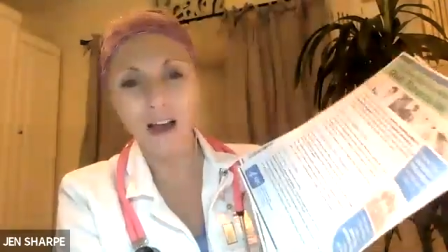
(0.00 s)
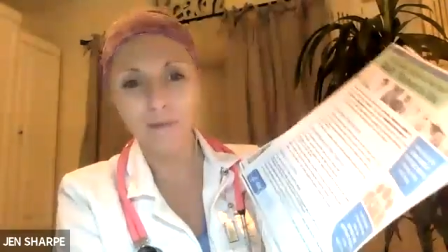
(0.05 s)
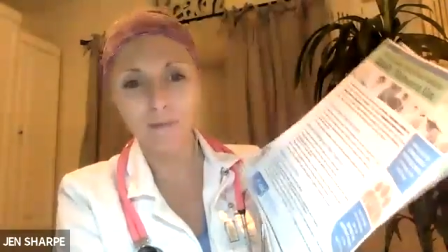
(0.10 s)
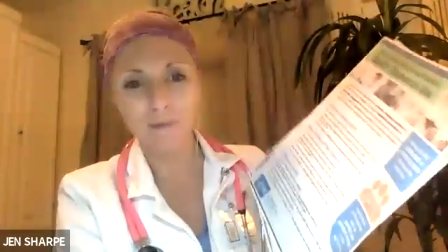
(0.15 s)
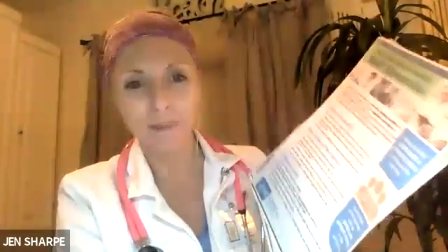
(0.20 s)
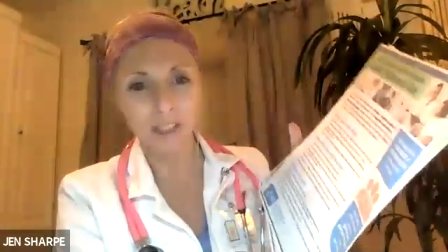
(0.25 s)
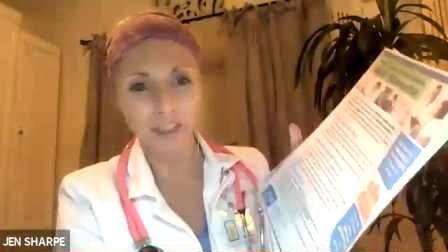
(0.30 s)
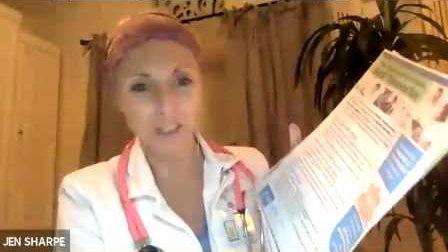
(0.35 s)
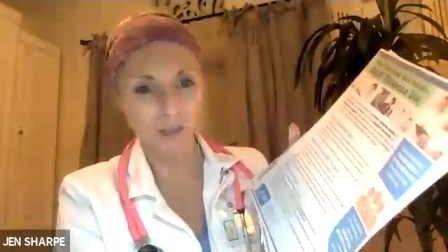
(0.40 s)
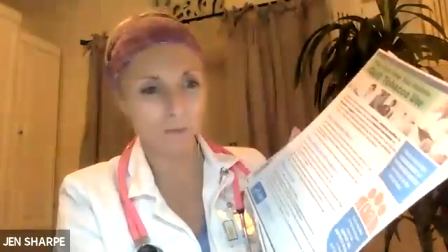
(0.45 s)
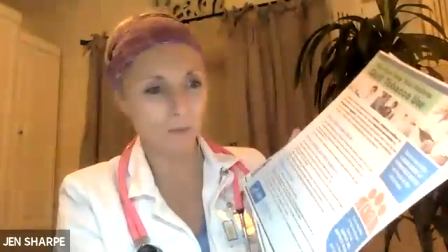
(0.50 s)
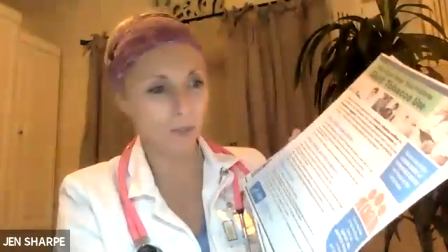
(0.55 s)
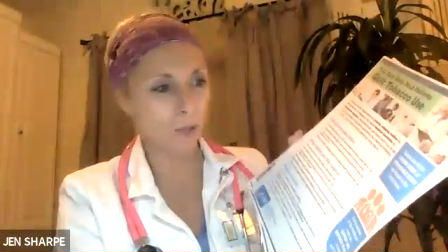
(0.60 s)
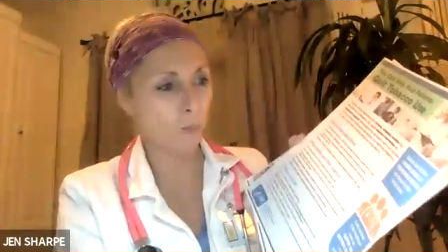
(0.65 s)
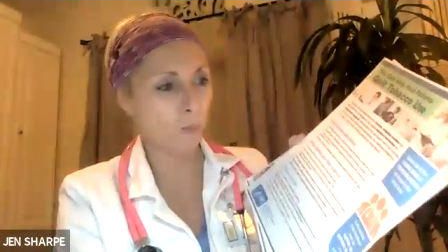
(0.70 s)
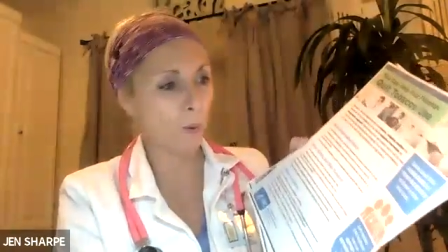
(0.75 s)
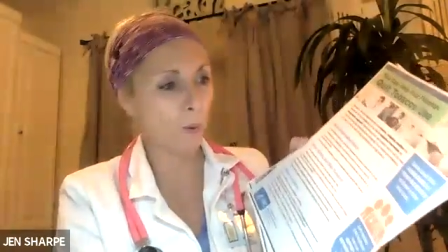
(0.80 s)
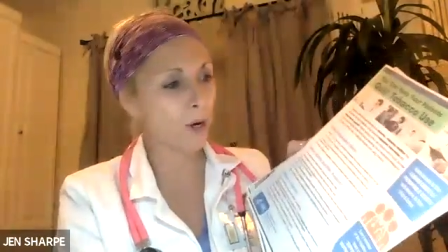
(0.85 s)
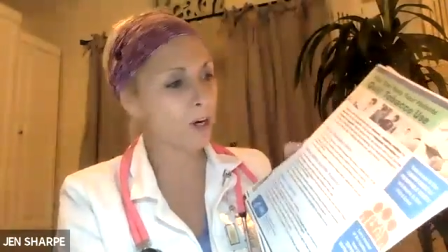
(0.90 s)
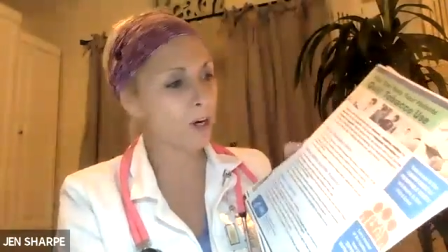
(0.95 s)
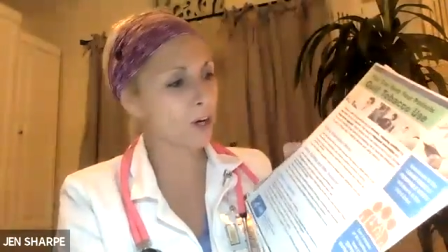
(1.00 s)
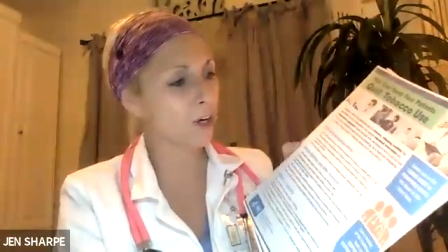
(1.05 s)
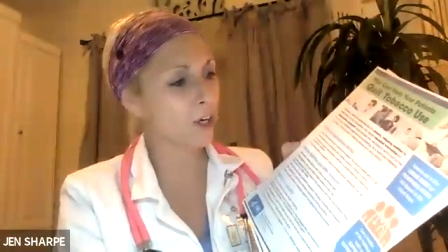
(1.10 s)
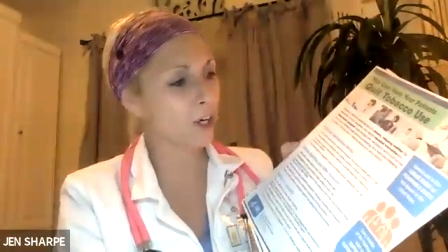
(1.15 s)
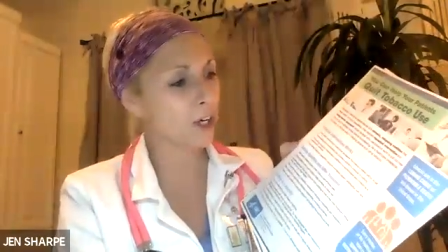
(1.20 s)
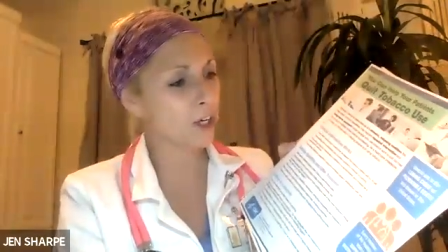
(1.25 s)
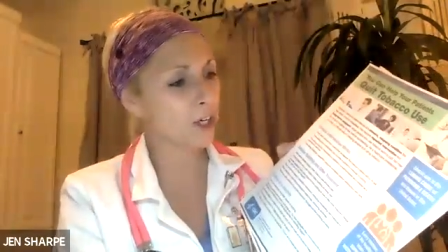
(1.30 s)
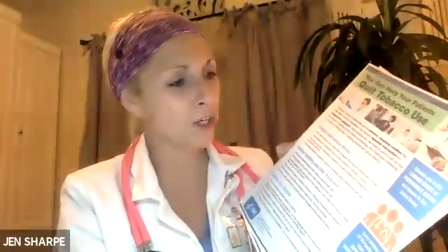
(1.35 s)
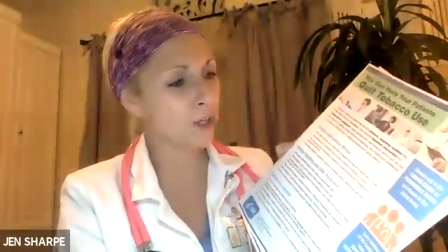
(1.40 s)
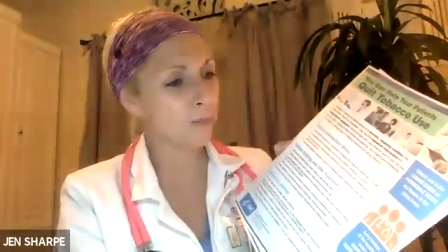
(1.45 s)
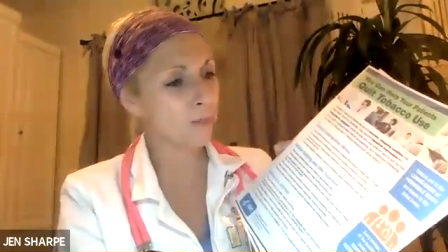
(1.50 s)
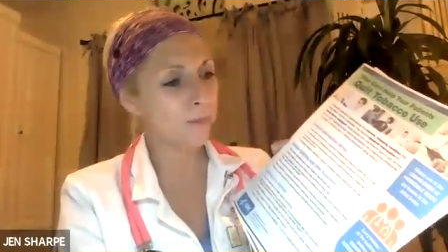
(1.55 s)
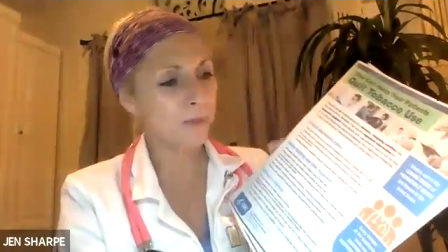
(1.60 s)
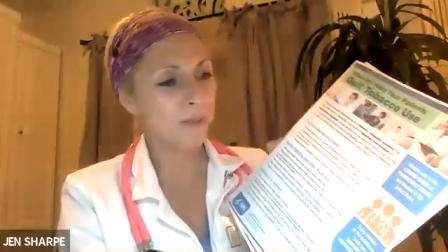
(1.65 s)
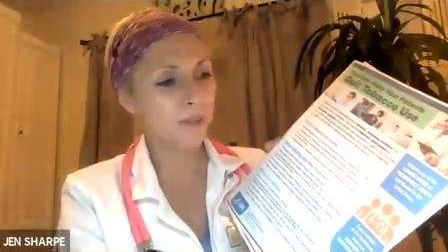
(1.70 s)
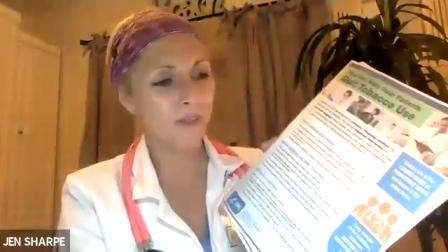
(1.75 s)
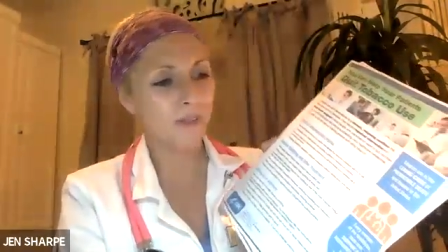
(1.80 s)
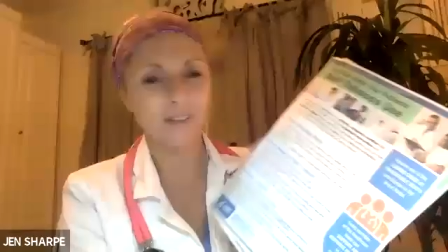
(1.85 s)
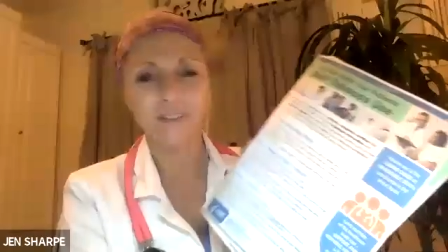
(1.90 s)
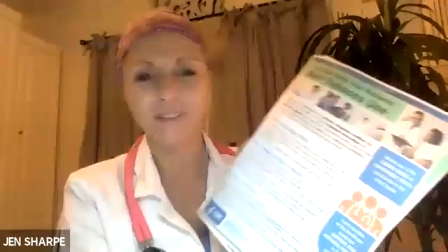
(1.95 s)
There's some support
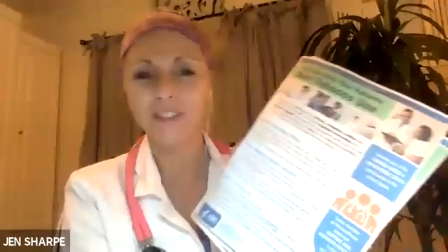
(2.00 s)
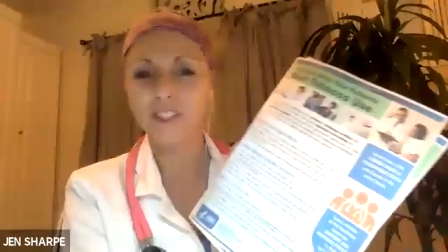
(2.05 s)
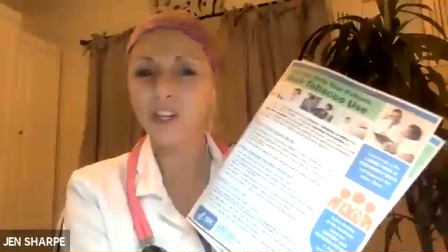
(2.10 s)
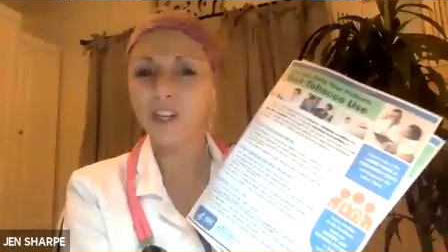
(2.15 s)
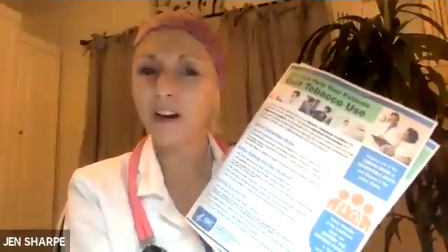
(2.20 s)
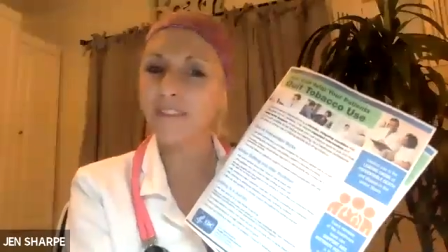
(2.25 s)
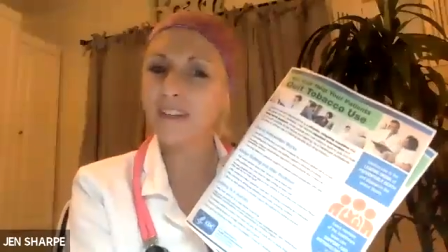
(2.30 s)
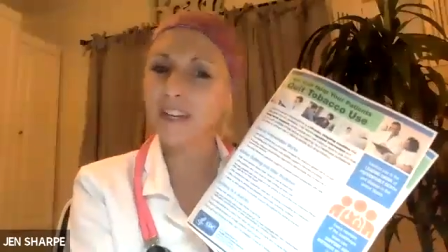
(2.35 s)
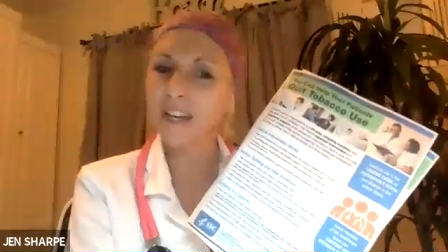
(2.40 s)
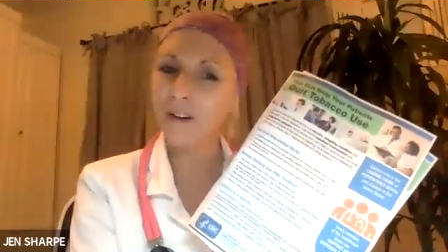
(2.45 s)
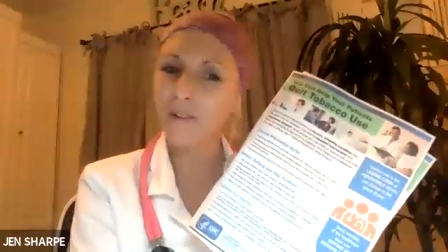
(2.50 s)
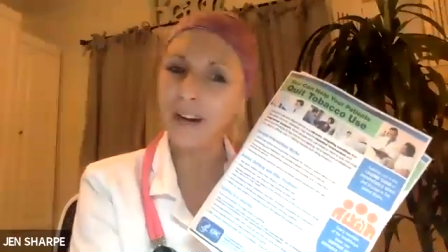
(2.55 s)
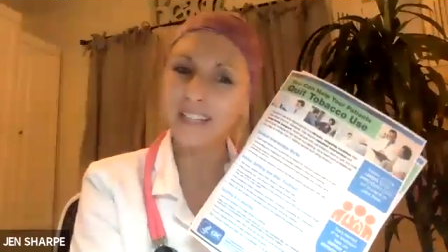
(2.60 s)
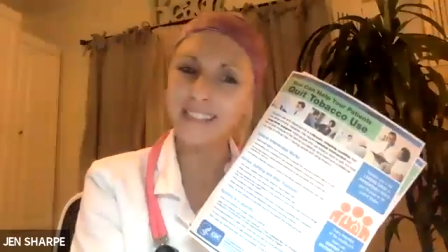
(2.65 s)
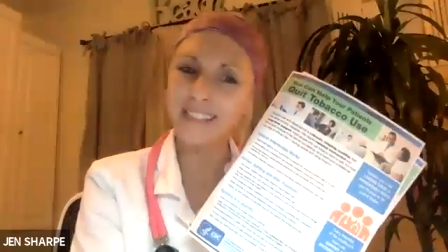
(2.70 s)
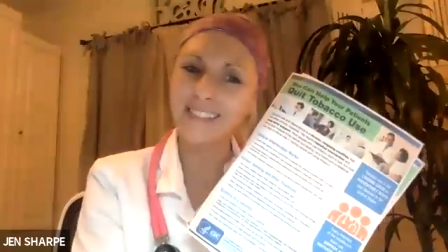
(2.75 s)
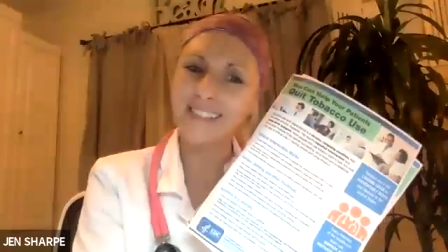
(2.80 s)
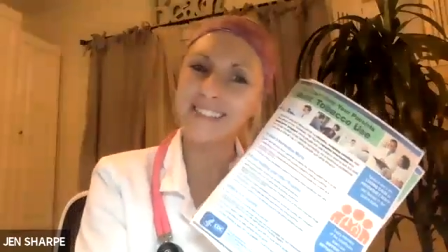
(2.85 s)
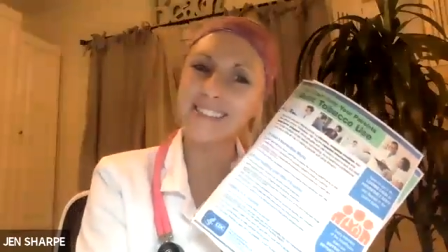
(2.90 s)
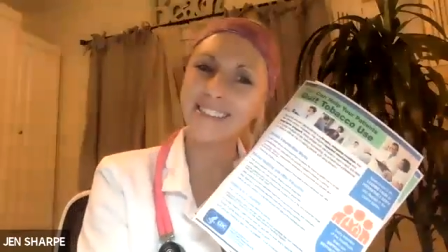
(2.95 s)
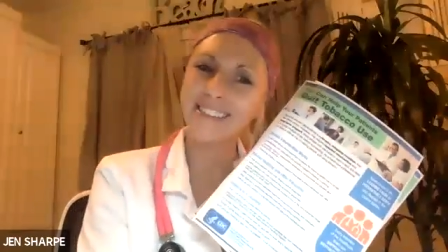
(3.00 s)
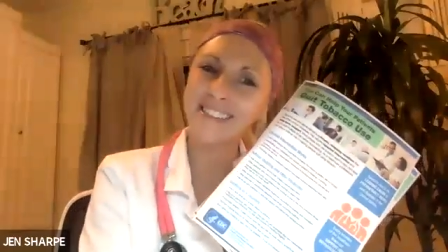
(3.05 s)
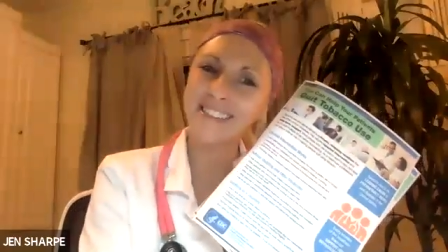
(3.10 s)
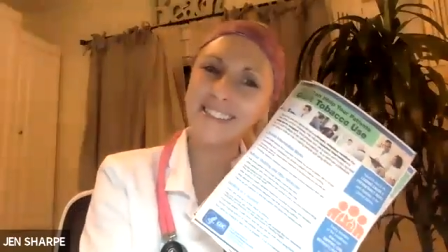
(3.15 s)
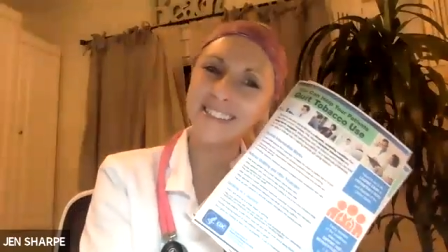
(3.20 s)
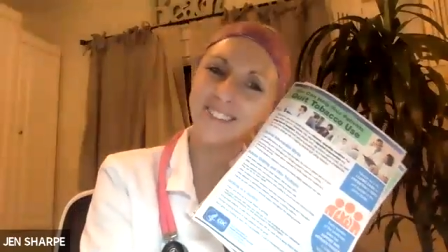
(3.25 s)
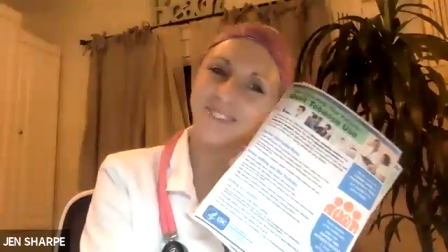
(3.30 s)
groups. Do you have any questions?